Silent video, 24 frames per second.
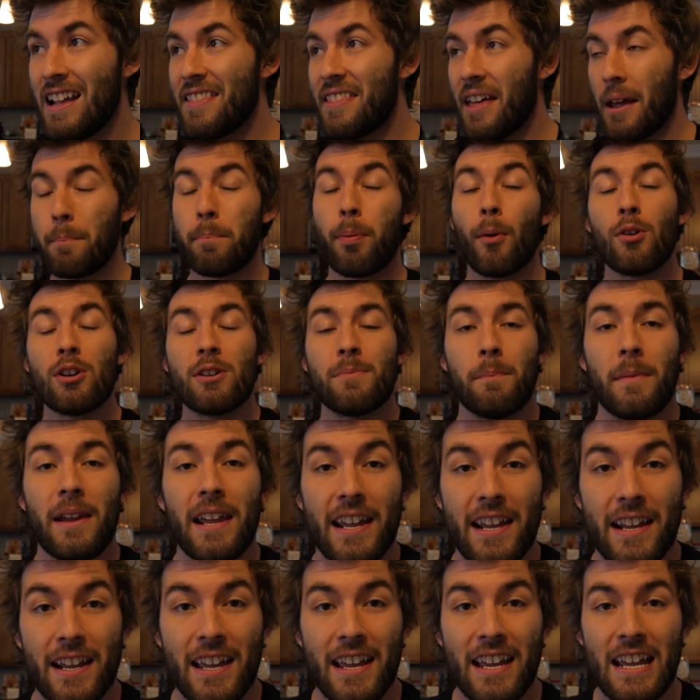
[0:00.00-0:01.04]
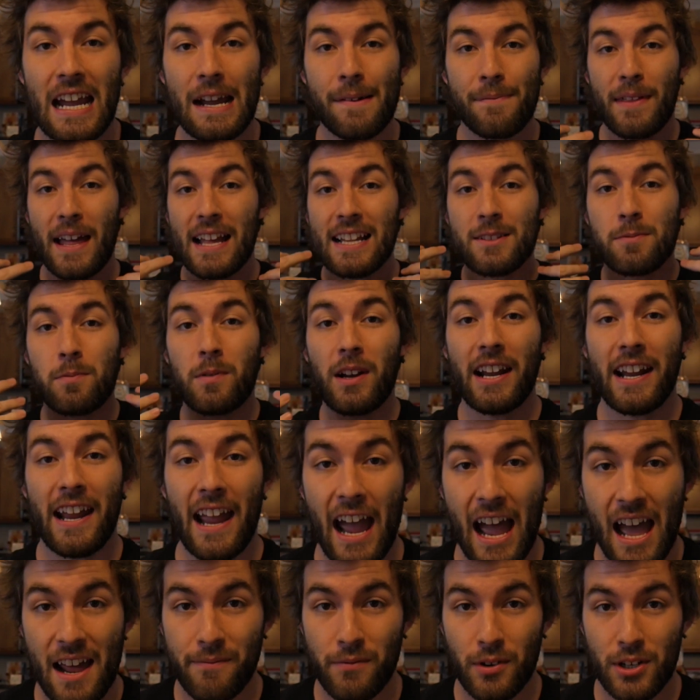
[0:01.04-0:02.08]
That bored me. If that's what I
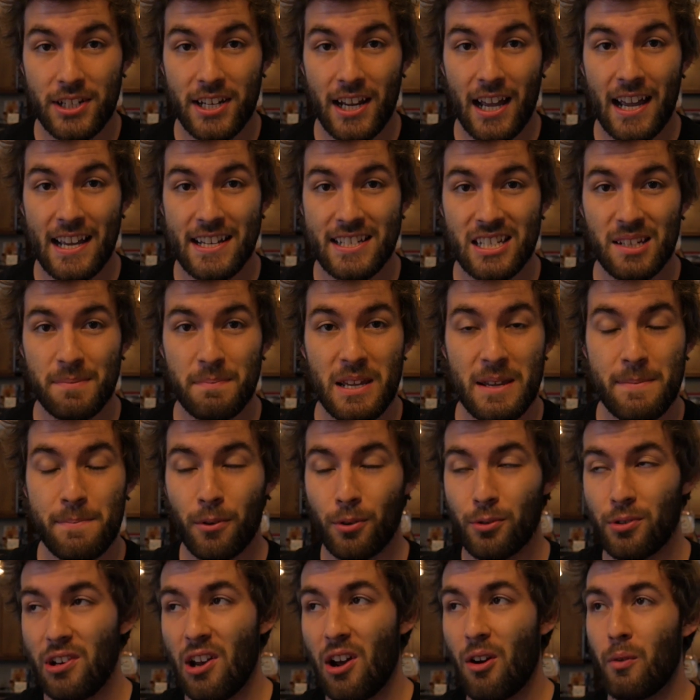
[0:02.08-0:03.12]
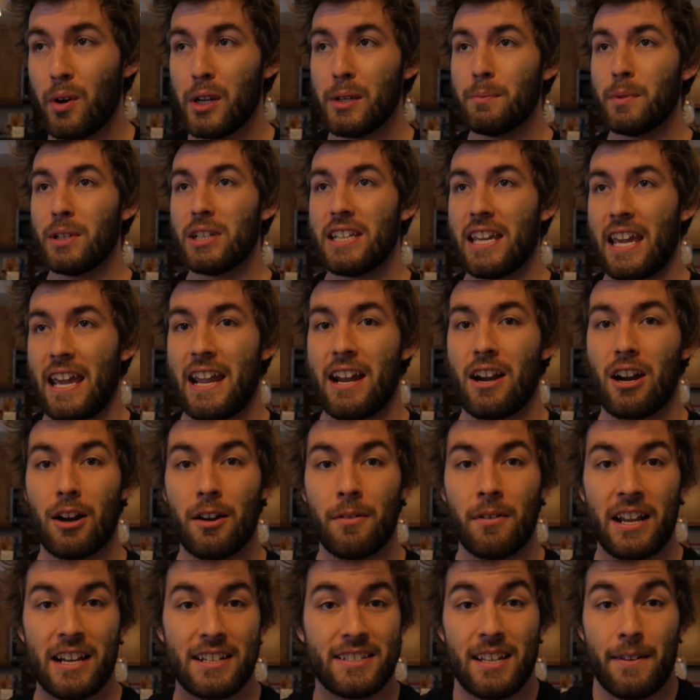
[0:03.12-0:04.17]
advertised to people, no one would
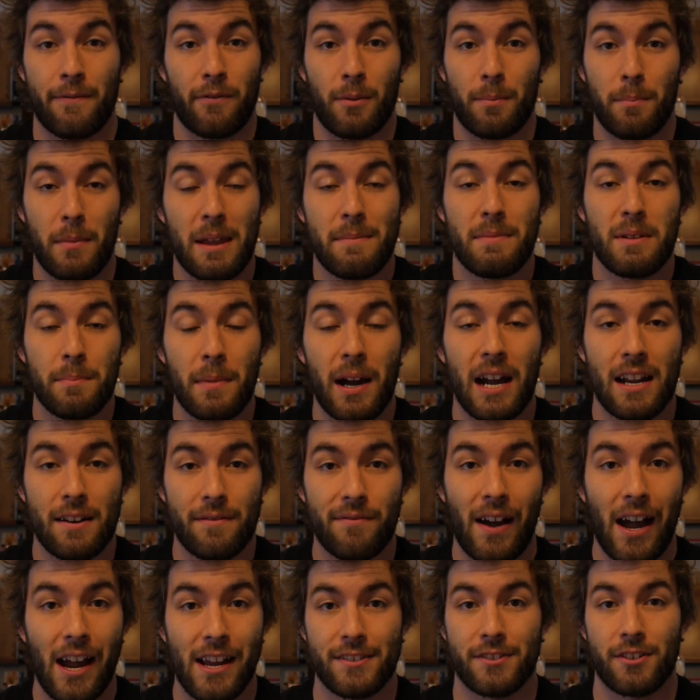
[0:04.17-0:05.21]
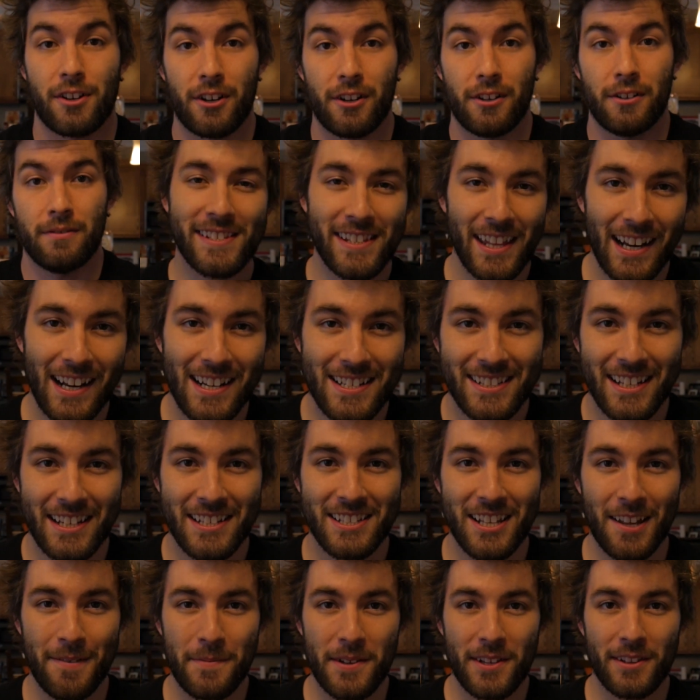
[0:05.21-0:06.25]
care except for maybe my advisor. Instead, I say
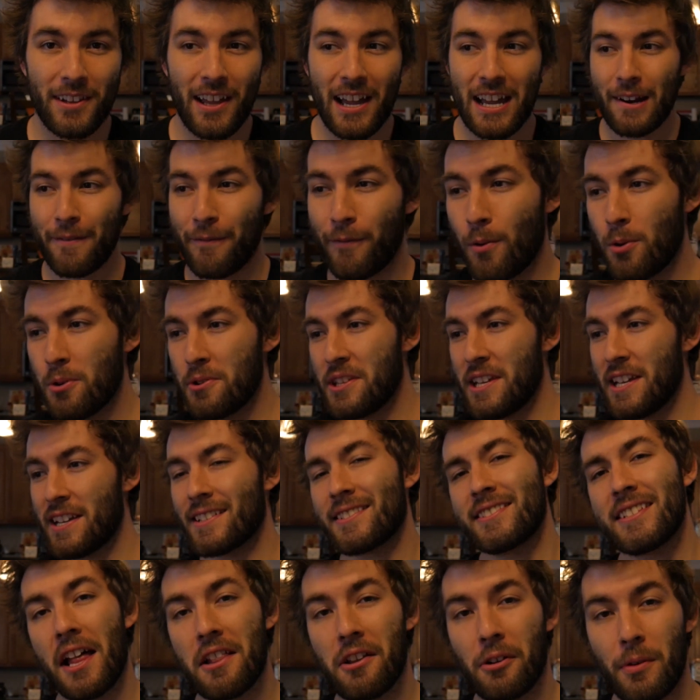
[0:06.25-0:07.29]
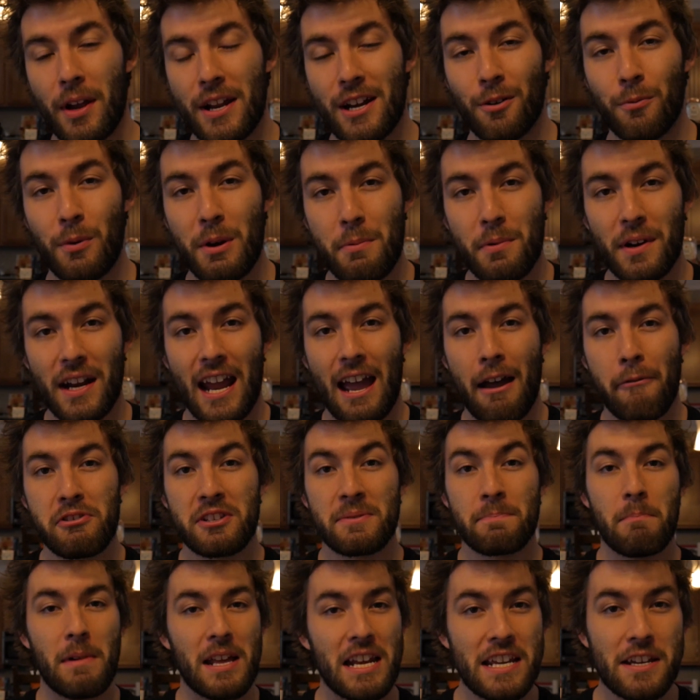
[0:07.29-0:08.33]
something like, for the accelerator, we want to have
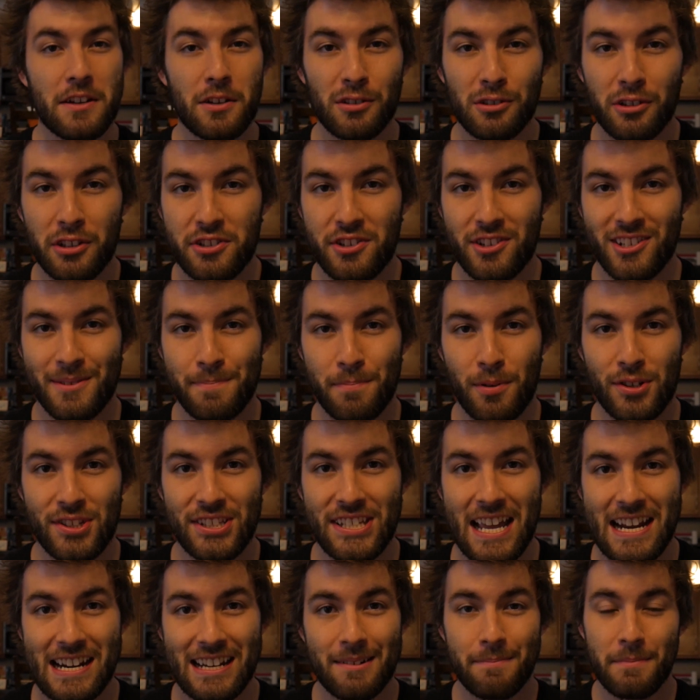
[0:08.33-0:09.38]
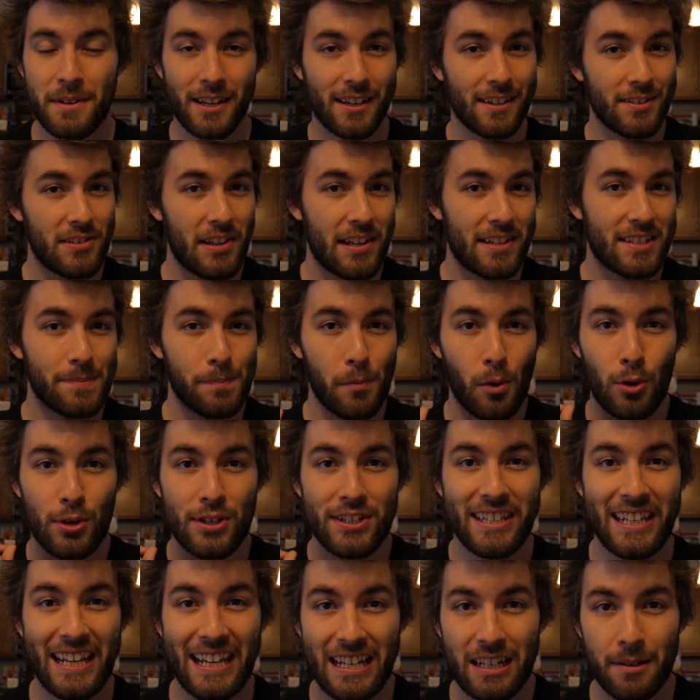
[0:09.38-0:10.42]
as many collisions per second because that's more
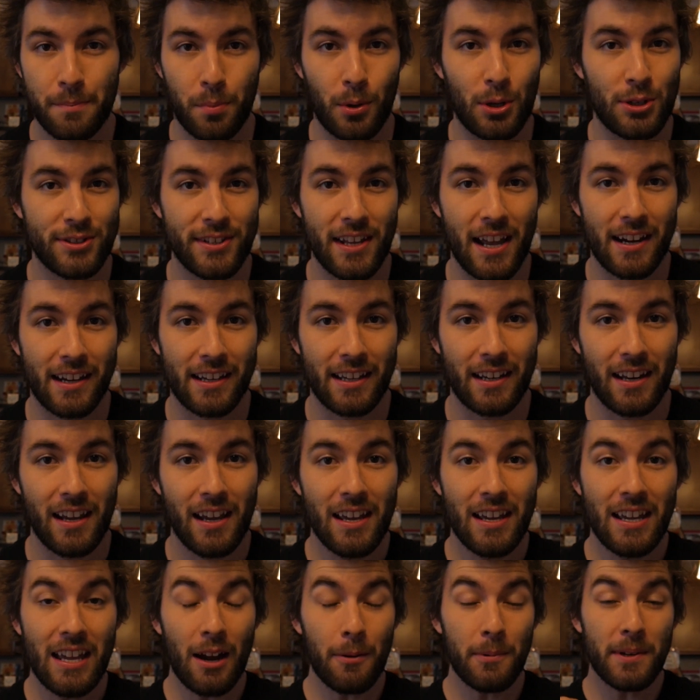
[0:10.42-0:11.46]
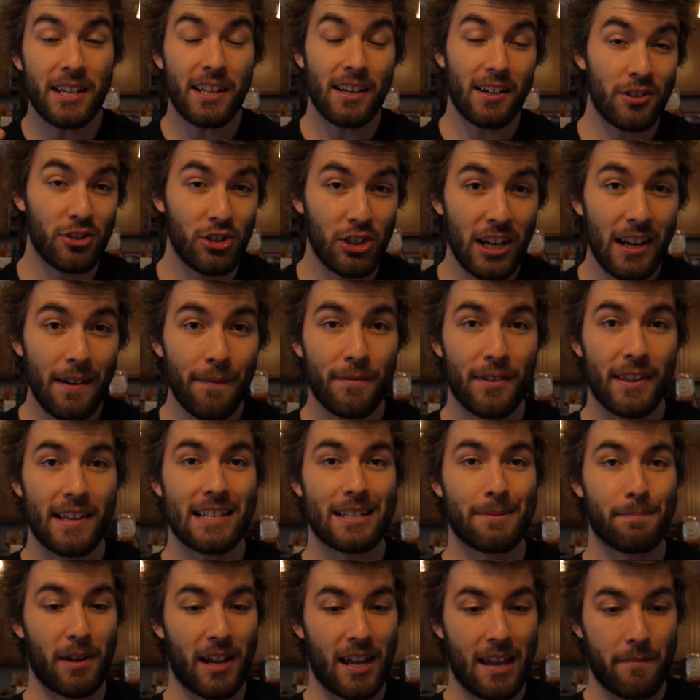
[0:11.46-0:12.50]
data per second. And we can achieve
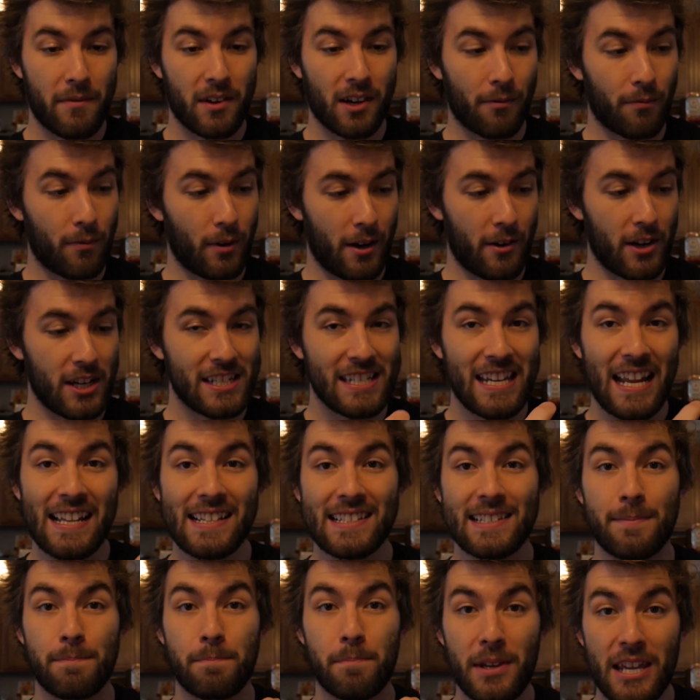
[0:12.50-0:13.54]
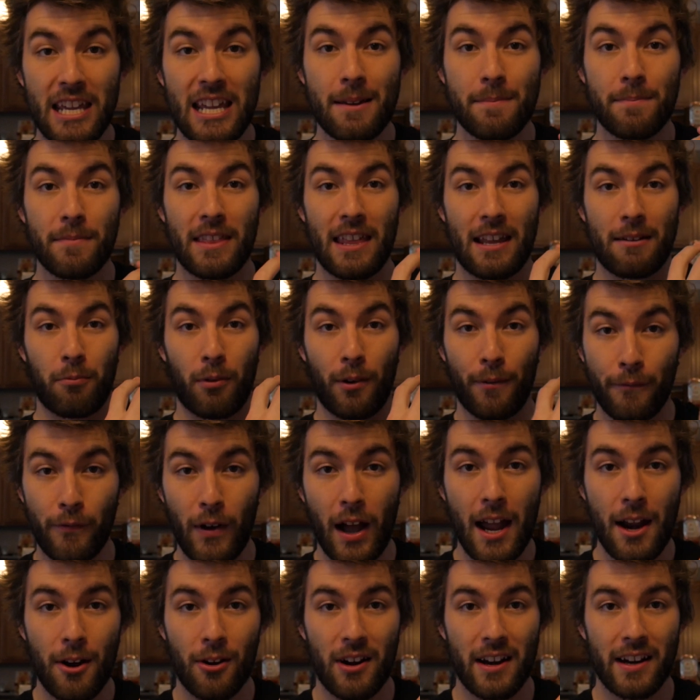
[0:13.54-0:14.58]
this by having a very dense beam that we're
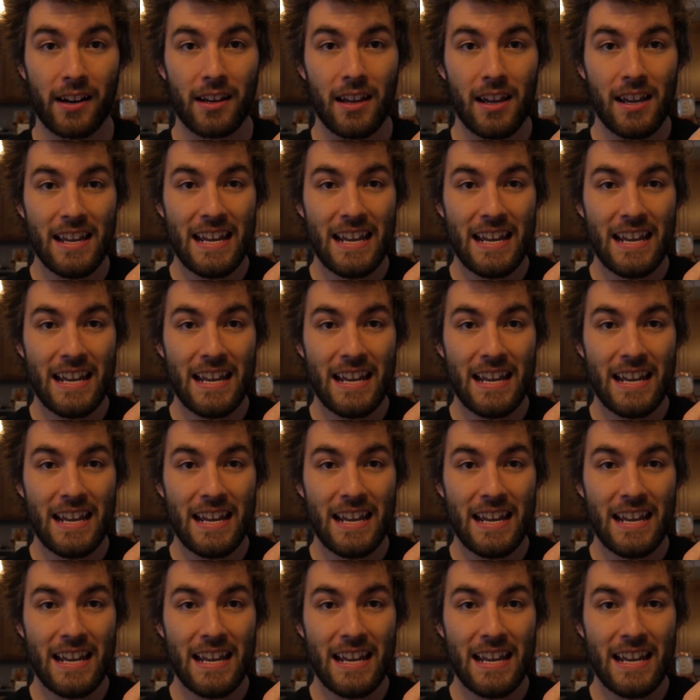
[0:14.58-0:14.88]
firing.